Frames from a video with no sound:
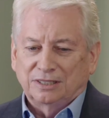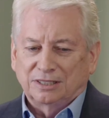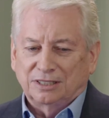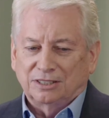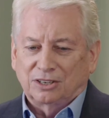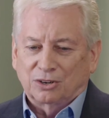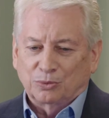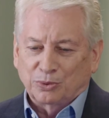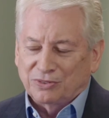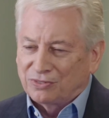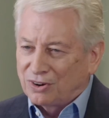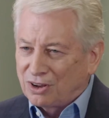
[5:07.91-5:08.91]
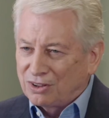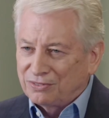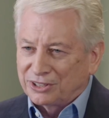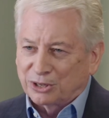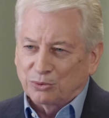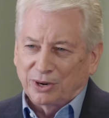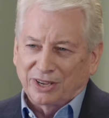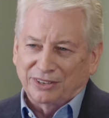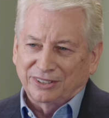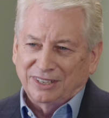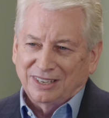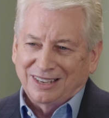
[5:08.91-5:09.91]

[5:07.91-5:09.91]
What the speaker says: are revolving around